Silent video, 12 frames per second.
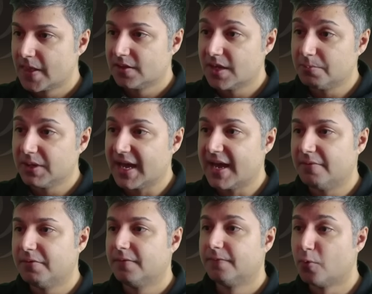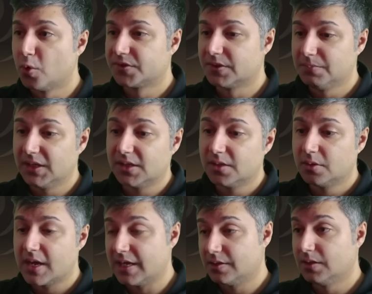Then we have Force Emitter
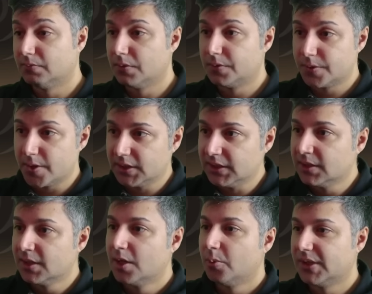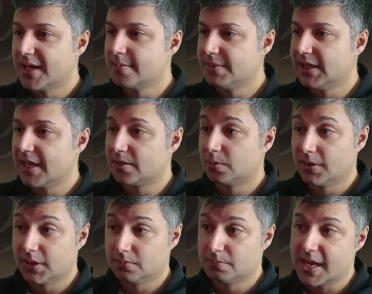at level 30. When an enemy gets
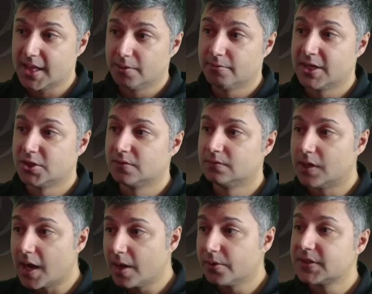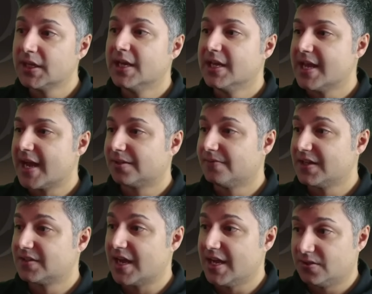within melee range of Niles, he
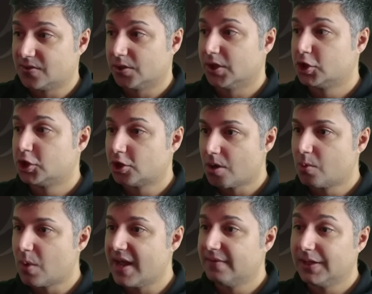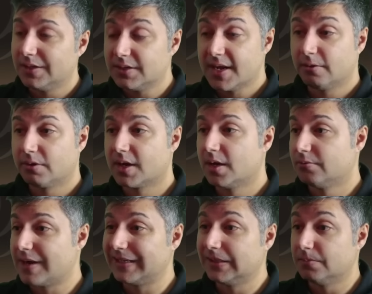activates a sonic shockwave in an area
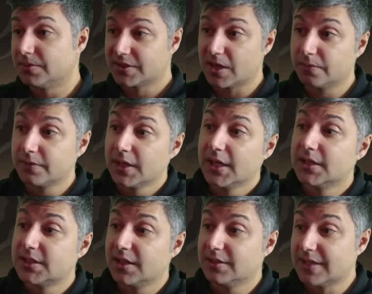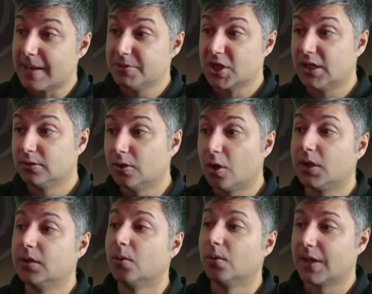around himself, dealing damage and
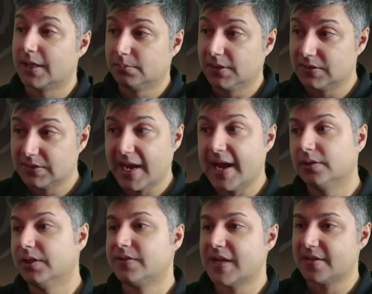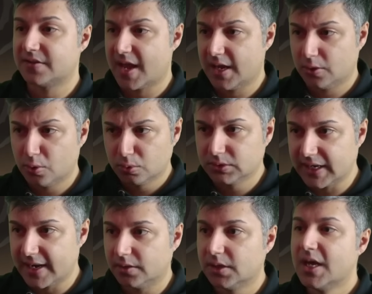knocking all enemies down. This has a
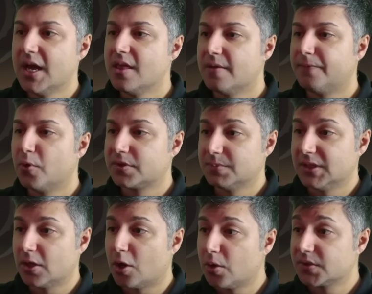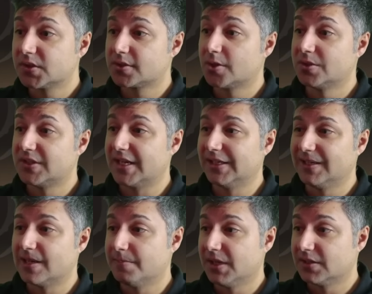cooldown. The Force Emitter also slows down
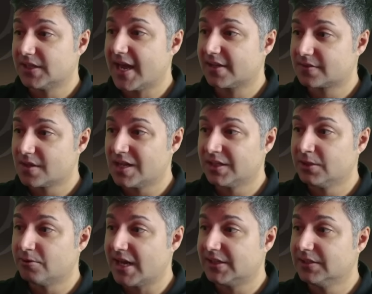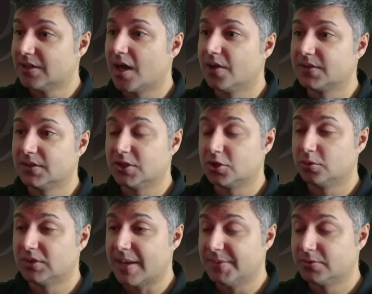incoming attacks slightly, granting Niles additional
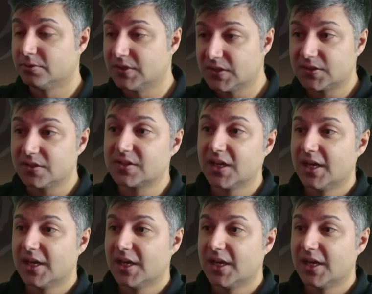damage resistance.